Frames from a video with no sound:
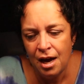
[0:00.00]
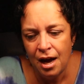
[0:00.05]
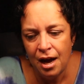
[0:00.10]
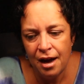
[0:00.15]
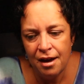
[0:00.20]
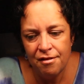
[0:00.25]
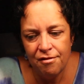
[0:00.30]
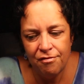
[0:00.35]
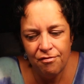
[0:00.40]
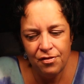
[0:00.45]

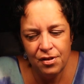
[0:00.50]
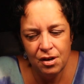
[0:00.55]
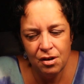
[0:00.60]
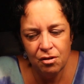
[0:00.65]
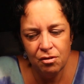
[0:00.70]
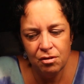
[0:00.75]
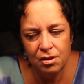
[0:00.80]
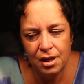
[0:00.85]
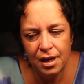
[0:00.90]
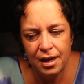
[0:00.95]
I
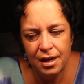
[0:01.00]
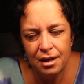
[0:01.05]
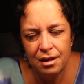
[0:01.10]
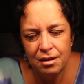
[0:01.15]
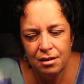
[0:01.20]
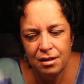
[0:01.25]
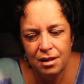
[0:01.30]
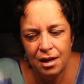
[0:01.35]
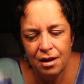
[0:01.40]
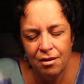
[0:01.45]
feel
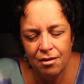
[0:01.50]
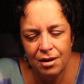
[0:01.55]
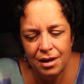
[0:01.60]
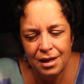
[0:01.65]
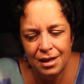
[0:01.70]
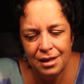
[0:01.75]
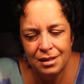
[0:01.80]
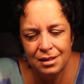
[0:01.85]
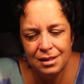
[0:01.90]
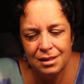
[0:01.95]
like there
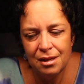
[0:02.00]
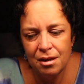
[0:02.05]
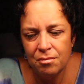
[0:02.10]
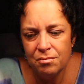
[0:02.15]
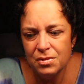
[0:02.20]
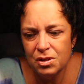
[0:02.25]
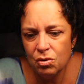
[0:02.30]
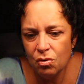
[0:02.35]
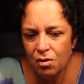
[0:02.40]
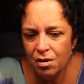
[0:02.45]
is
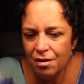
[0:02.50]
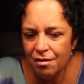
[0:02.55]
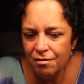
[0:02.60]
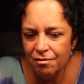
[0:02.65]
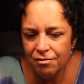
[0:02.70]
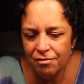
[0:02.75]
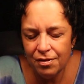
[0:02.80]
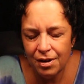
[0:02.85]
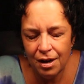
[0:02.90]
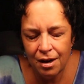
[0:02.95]
some sort
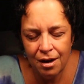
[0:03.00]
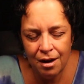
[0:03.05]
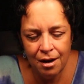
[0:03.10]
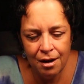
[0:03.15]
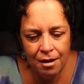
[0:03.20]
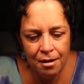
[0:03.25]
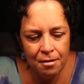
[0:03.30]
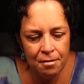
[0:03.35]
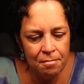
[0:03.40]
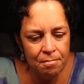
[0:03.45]
of
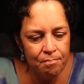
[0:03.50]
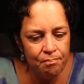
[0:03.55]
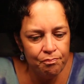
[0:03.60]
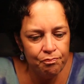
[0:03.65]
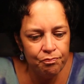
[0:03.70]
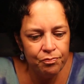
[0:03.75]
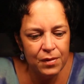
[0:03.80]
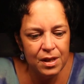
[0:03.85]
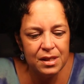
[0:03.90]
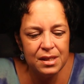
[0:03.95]
um,
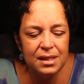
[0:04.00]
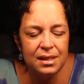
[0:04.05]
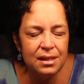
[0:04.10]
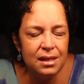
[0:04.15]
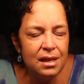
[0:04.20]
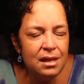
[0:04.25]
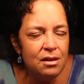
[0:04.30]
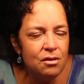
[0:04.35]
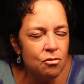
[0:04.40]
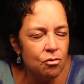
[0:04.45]

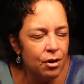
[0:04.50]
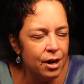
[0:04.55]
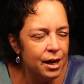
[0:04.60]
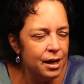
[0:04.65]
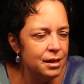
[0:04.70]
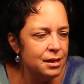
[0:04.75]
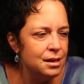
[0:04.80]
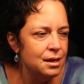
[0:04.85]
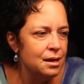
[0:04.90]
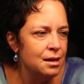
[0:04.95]

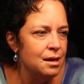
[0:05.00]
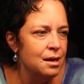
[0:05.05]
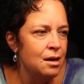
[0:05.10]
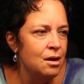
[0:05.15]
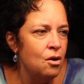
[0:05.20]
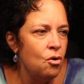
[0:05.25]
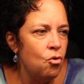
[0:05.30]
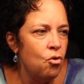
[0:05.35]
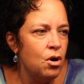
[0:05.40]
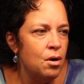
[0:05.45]
secret
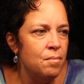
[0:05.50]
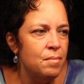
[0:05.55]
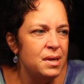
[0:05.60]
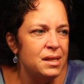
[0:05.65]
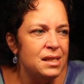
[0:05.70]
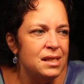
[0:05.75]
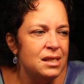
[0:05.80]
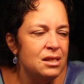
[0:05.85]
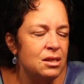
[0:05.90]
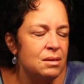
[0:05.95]
or
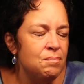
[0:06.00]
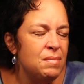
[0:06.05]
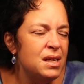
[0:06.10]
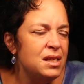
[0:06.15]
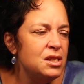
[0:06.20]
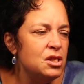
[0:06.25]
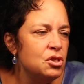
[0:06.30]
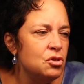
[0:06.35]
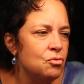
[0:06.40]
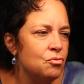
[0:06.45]
mis-
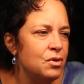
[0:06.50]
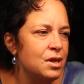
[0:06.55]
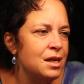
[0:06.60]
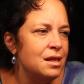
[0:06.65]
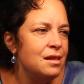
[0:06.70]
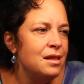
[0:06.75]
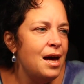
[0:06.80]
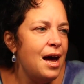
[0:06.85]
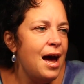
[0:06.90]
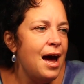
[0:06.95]
mystery
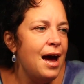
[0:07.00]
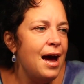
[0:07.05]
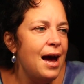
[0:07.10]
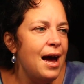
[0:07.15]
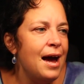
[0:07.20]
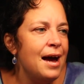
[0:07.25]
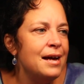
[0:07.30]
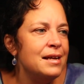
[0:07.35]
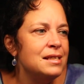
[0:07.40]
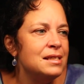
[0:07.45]
that
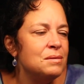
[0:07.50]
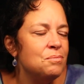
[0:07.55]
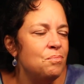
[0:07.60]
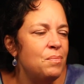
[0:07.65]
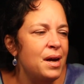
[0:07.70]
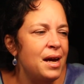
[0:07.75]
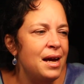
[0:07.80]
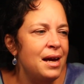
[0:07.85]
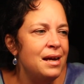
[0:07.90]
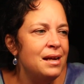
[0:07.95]
has
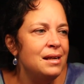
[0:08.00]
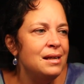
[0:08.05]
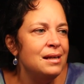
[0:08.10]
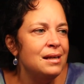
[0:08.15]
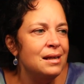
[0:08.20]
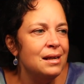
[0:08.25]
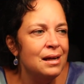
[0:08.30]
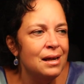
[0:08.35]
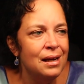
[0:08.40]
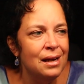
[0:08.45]

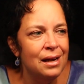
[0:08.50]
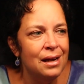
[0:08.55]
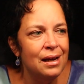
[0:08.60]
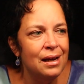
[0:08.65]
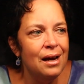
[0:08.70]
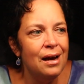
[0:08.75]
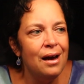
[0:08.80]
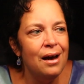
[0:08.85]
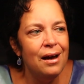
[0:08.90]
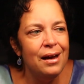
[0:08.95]
been
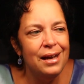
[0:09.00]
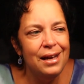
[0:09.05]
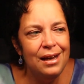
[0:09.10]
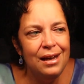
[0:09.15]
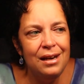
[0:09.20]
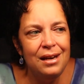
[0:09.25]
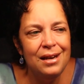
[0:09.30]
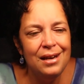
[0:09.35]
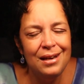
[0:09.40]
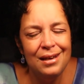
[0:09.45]
uh,
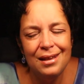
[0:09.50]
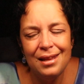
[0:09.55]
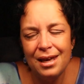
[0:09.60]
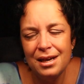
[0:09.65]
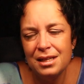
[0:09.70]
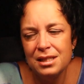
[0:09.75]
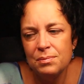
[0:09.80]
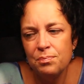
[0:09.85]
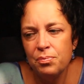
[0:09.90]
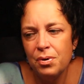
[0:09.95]
hidden
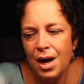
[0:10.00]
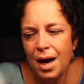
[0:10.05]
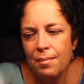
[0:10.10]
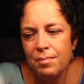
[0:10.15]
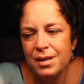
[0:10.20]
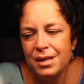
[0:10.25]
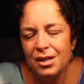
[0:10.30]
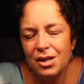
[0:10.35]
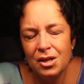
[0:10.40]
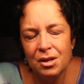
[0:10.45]
that is
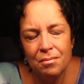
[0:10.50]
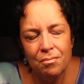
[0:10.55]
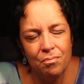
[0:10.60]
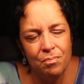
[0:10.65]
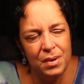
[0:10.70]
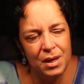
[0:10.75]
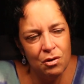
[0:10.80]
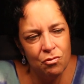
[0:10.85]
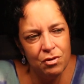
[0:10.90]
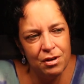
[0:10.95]
probably going to
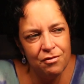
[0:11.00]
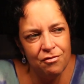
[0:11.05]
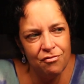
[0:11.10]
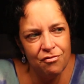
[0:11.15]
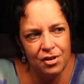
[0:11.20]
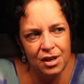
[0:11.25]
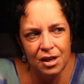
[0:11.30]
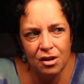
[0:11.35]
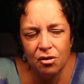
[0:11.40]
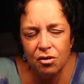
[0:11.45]
be
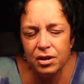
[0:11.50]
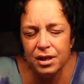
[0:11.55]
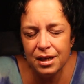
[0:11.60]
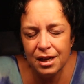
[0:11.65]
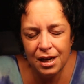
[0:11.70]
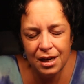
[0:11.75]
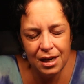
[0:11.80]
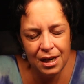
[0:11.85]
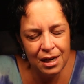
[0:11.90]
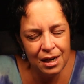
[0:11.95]
revealed
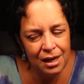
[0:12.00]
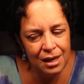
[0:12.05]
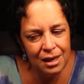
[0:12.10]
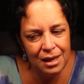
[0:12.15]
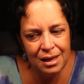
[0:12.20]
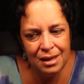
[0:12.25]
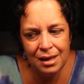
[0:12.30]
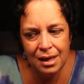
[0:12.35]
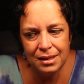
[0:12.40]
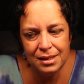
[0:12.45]
and, and,
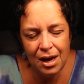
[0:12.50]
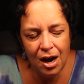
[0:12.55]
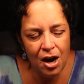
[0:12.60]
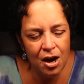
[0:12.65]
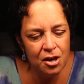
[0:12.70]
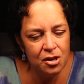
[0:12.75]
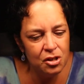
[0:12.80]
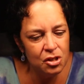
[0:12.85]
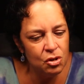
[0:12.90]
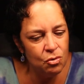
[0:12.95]
and that's
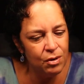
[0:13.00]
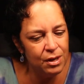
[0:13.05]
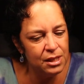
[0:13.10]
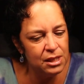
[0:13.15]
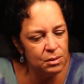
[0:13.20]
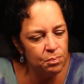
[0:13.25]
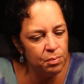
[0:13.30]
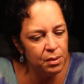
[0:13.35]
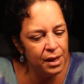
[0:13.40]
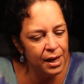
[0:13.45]
hard to
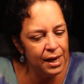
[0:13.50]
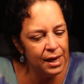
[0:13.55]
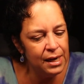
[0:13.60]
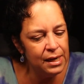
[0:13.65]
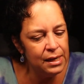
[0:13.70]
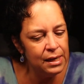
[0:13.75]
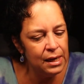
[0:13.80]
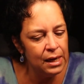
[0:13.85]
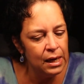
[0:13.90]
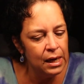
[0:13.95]

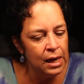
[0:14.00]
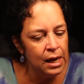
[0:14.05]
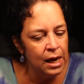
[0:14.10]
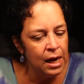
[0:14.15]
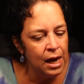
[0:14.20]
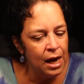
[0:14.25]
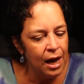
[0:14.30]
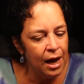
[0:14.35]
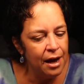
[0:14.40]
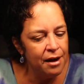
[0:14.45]
explain.
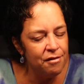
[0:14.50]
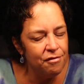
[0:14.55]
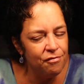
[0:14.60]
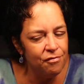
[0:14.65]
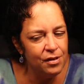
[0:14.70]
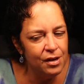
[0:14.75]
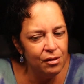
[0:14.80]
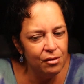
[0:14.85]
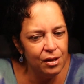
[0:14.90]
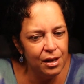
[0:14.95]
I
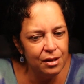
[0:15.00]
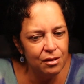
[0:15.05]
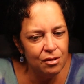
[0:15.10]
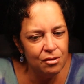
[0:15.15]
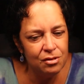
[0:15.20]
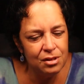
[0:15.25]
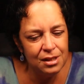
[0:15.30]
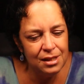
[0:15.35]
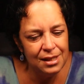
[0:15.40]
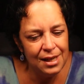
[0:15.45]
feel like
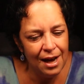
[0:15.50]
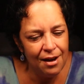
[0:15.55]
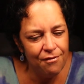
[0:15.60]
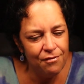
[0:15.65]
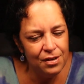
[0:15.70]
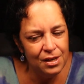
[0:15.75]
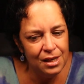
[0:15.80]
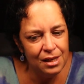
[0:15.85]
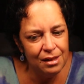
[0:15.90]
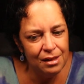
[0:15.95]
there's
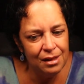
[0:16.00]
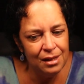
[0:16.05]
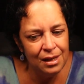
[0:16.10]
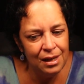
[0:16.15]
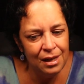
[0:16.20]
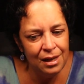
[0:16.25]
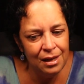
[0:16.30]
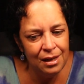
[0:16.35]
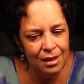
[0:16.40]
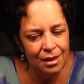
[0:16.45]

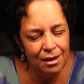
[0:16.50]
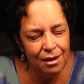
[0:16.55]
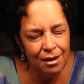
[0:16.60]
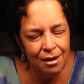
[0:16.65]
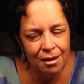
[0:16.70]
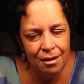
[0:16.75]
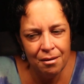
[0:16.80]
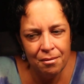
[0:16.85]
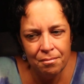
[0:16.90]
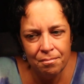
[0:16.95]
definitely
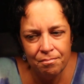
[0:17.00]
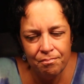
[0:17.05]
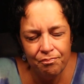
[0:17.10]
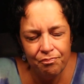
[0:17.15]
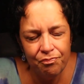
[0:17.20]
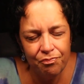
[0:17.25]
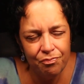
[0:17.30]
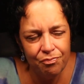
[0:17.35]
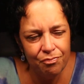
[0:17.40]
um,